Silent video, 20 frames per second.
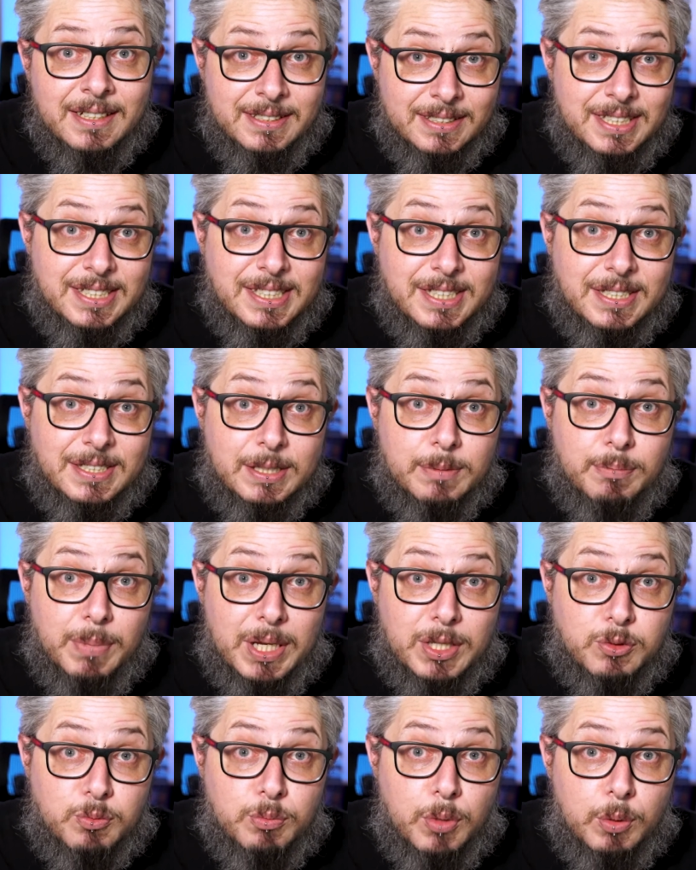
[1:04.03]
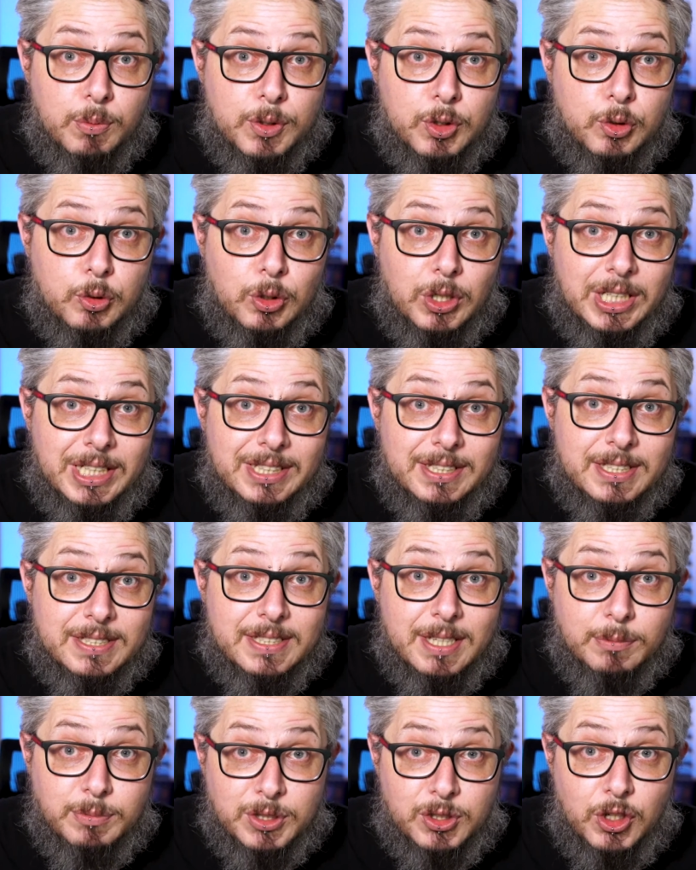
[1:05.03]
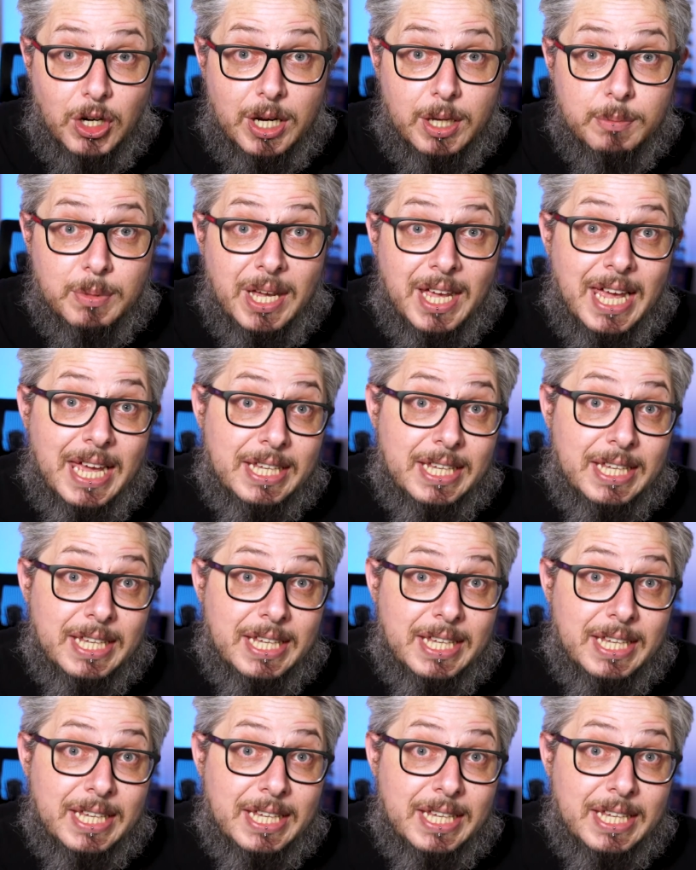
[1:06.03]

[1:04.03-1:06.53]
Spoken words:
this is the best moment to click the subscribe